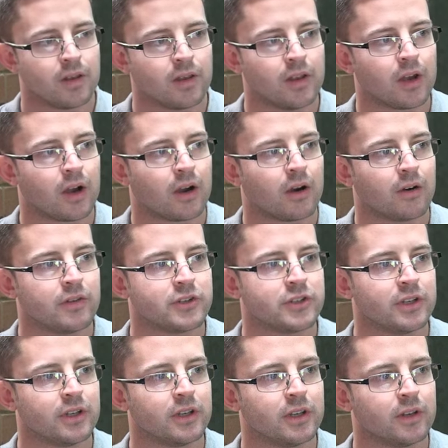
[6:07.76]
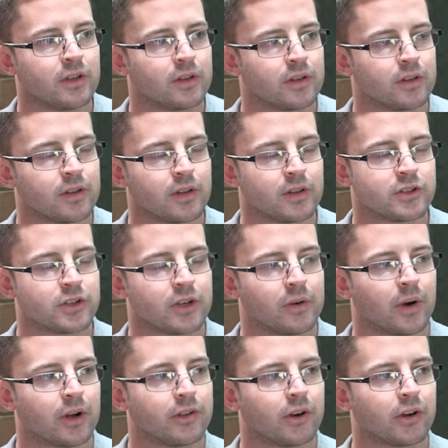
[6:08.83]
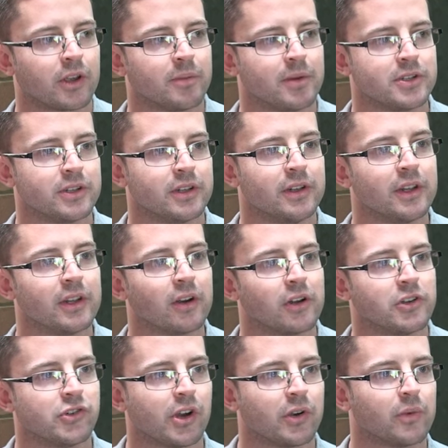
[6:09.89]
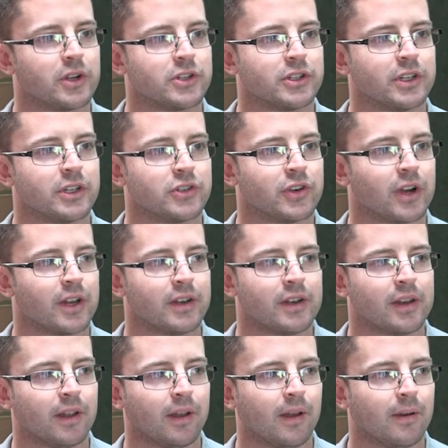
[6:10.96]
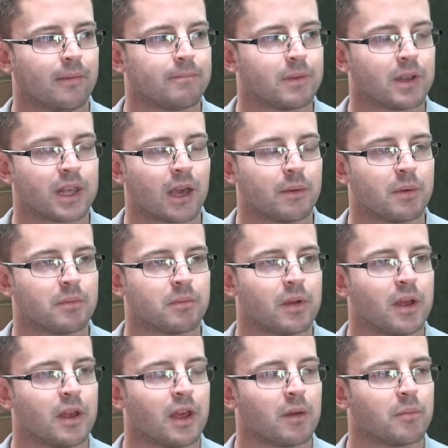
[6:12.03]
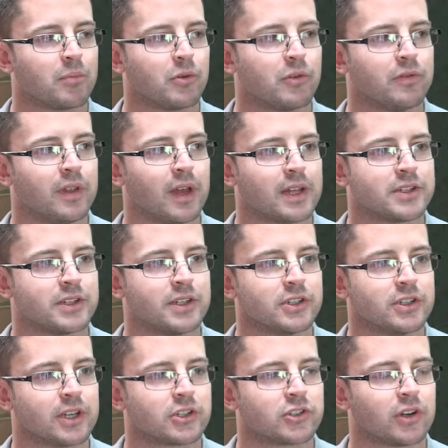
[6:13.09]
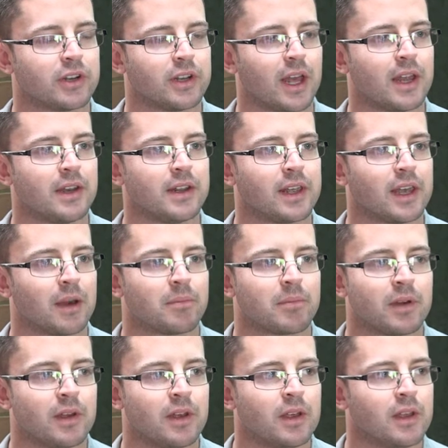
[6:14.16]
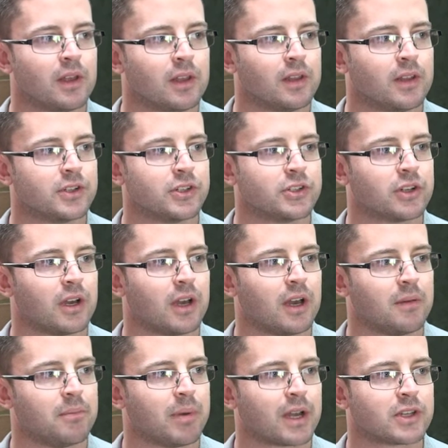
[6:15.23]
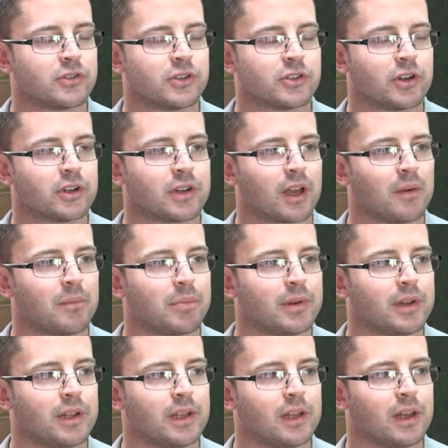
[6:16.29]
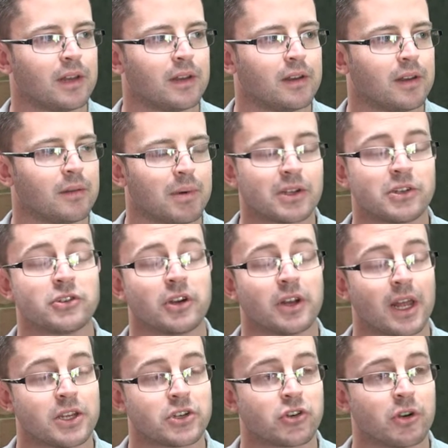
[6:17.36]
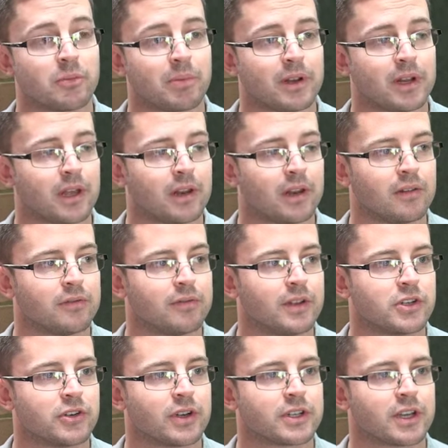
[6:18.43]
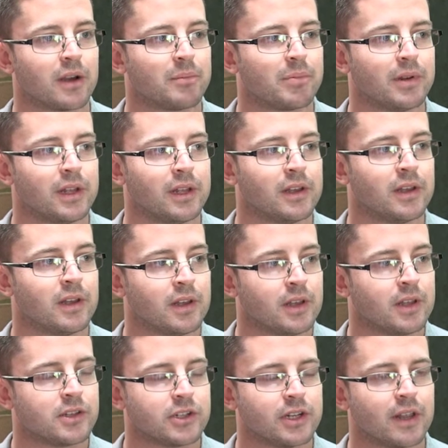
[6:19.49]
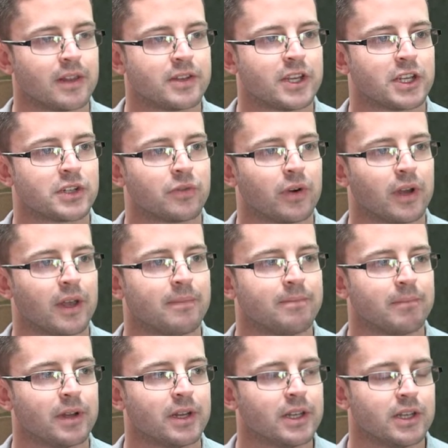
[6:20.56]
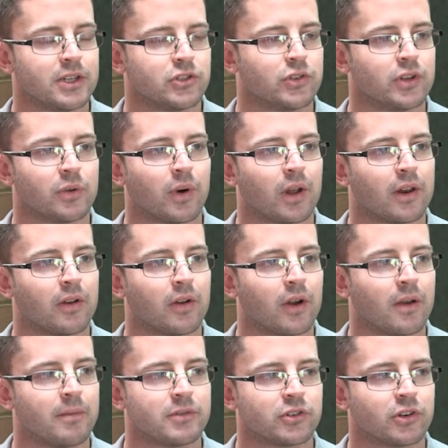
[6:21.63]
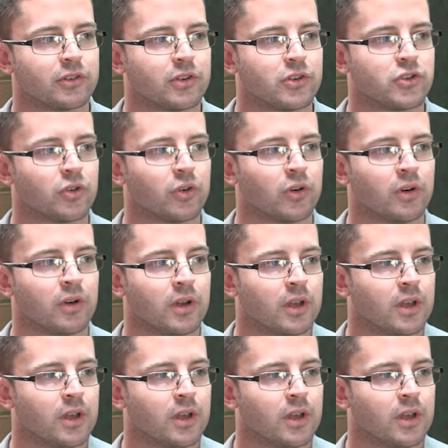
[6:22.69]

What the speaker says: Yeah, obviously, it's so well documented that Lingon's run wasn't his run. He came and proved that in his next start in a handicap. This is back to his own company and back to his own age group and in feature race company. It's another test for him, but he's doing well at home. He's got the draw.